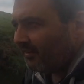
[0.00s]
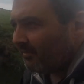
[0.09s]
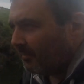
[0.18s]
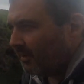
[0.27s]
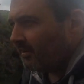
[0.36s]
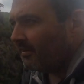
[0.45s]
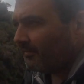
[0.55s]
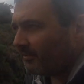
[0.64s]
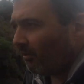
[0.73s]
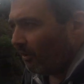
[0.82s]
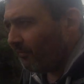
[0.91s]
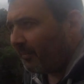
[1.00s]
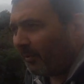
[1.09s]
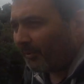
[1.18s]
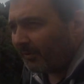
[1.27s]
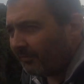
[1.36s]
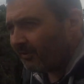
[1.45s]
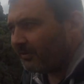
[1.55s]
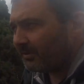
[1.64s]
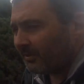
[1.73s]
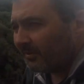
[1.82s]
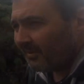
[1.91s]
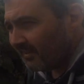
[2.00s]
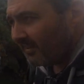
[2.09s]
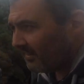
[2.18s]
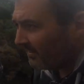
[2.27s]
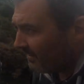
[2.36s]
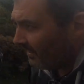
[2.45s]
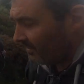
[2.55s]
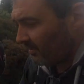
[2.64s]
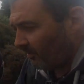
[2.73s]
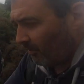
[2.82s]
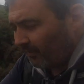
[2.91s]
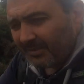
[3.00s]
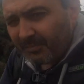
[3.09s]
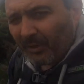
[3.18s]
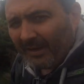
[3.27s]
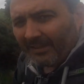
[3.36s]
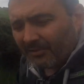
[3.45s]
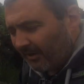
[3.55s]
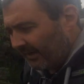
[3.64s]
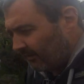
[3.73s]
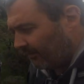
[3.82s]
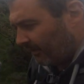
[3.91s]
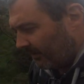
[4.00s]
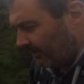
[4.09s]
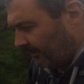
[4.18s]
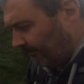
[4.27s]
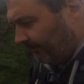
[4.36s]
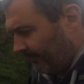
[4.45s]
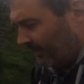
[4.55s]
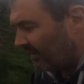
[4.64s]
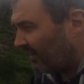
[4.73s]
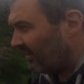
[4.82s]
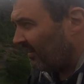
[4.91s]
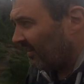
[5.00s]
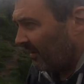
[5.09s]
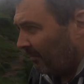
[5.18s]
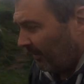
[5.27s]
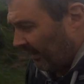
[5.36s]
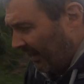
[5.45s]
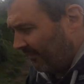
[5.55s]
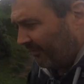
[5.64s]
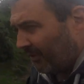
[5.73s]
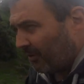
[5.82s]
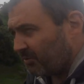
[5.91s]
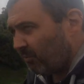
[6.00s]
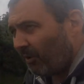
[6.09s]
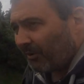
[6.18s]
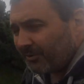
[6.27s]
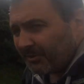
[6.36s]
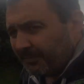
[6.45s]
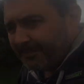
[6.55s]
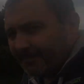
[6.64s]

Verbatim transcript: from a photography point of view. So it's along this bridle track for about half an hour's walk or so.